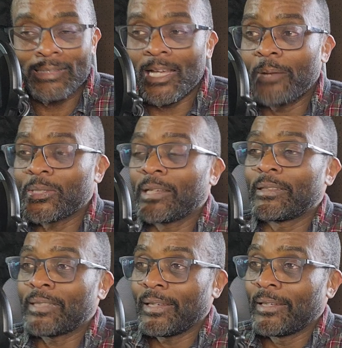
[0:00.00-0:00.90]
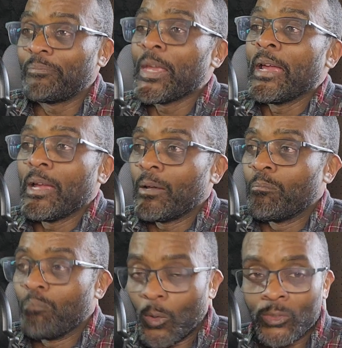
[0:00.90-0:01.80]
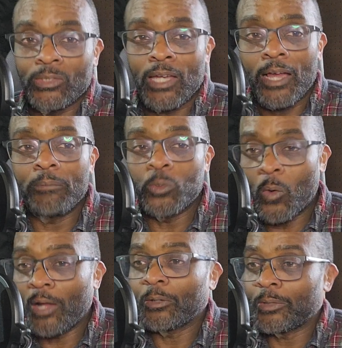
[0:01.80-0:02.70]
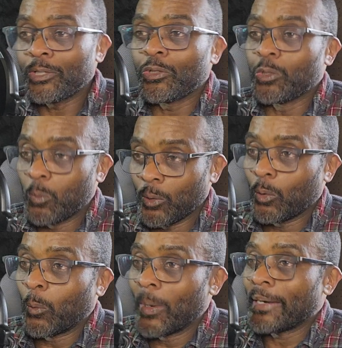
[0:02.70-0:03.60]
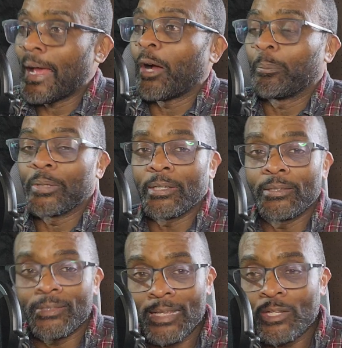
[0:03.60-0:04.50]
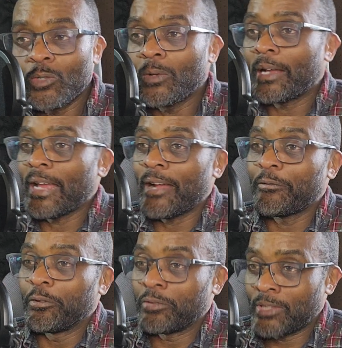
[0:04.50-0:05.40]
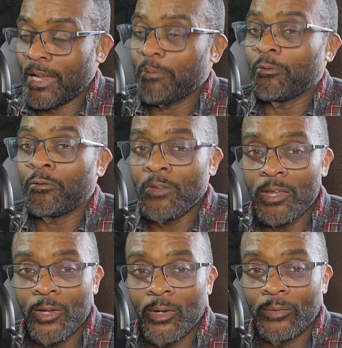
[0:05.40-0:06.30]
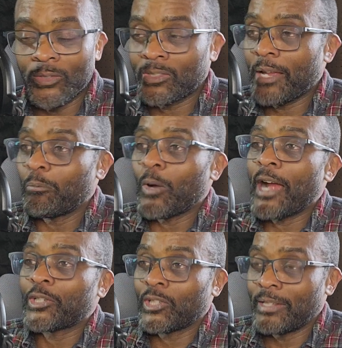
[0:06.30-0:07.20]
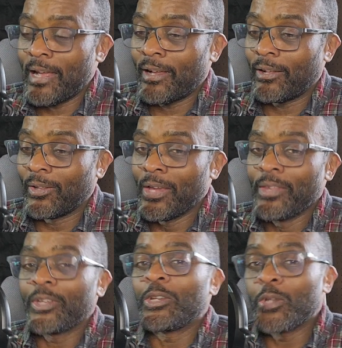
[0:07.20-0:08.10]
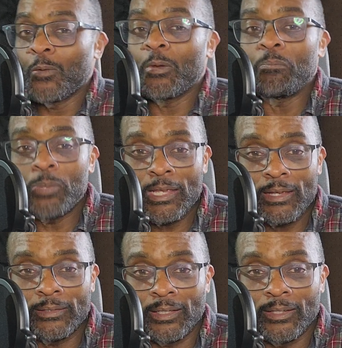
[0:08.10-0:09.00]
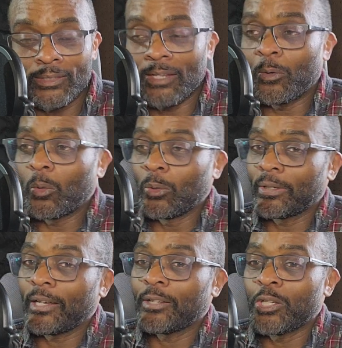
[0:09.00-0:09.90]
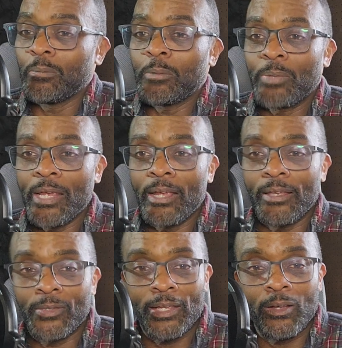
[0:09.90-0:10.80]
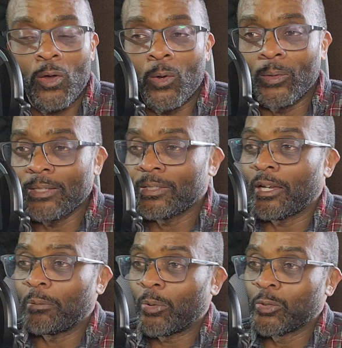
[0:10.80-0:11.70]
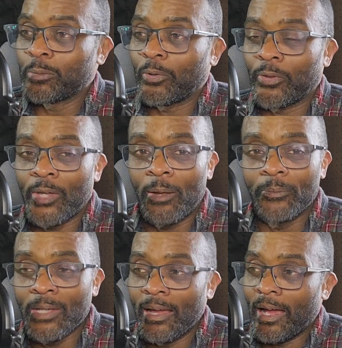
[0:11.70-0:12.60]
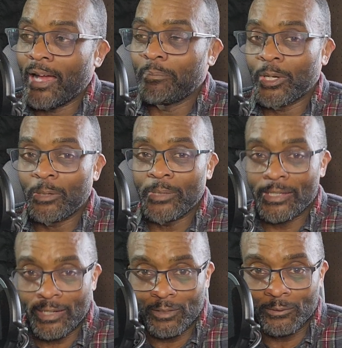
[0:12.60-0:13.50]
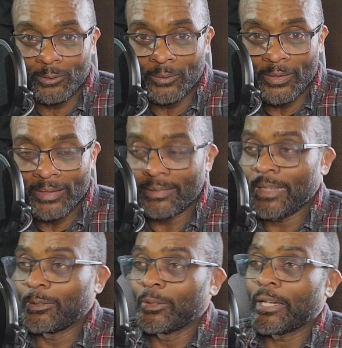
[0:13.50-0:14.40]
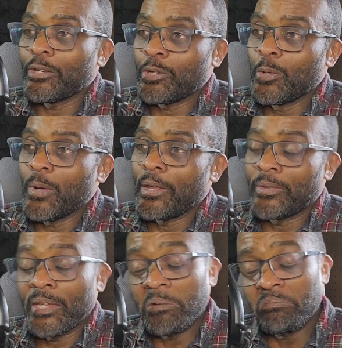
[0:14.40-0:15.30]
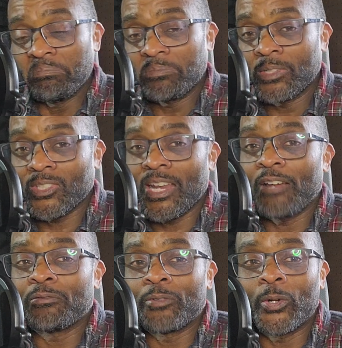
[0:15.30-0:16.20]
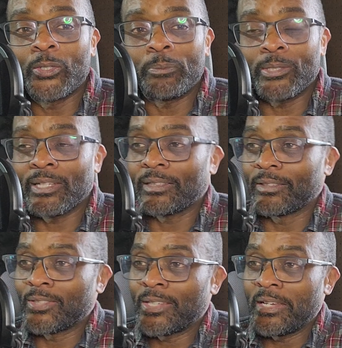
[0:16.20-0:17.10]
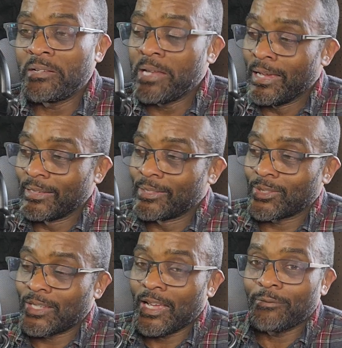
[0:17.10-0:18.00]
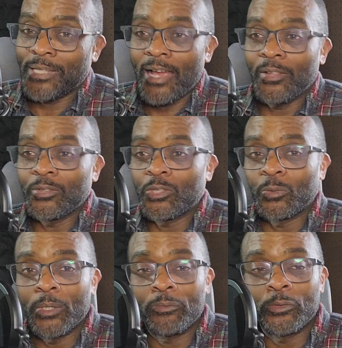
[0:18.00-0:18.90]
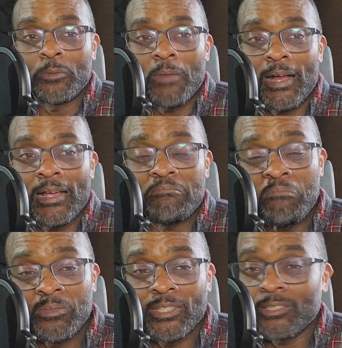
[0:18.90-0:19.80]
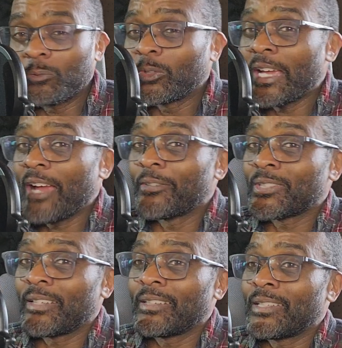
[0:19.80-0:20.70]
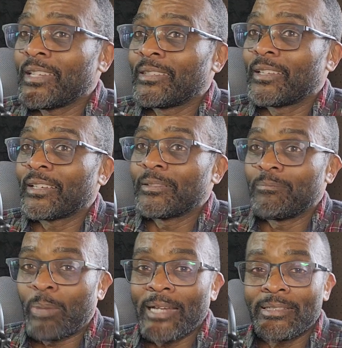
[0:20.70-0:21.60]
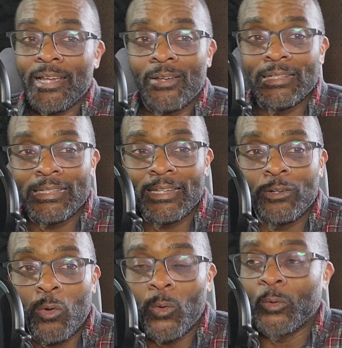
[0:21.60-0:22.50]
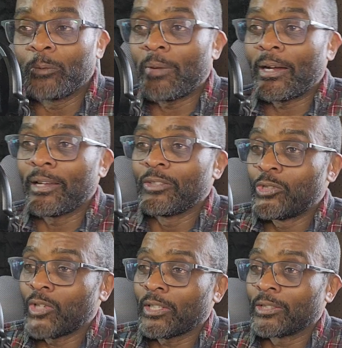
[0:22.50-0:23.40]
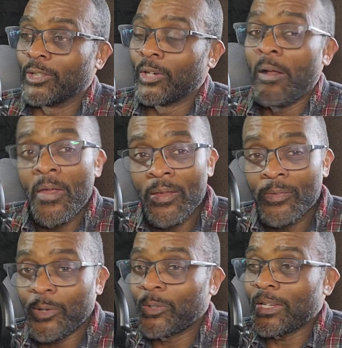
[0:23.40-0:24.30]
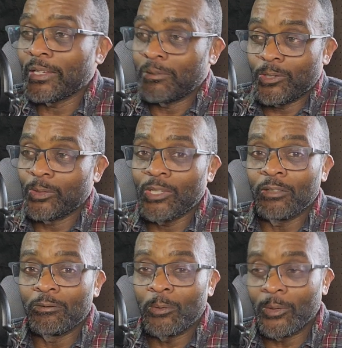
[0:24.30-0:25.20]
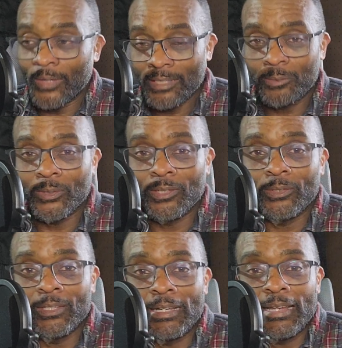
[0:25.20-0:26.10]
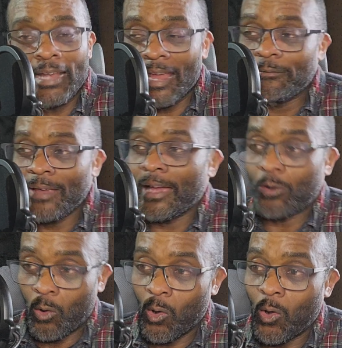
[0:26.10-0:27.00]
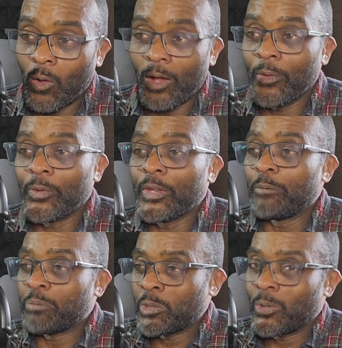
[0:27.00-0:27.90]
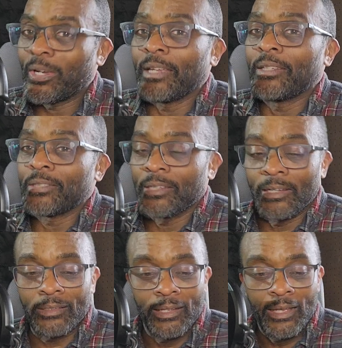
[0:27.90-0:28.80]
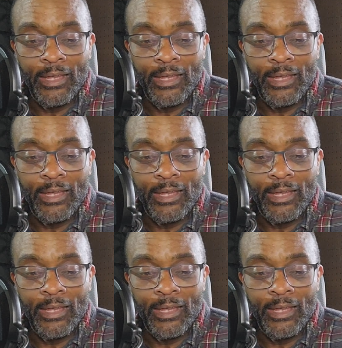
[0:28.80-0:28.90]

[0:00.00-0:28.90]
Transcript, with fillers: times out of ten, most times wild creatures will win out, because they do not have the same fear, the same rationale that a human being does. They don't look at a human being and think, oh, he's got opposable thumbs, I better be careful. They look at you and think, doesn't have fur to protect the skin, doesn't have talons to rip through mine, doesn't really have a set of teeth that can bite down and get a hold of my jugular. They're thinking, you're done for. That's what they're thinking, if at all, other than pure instinct.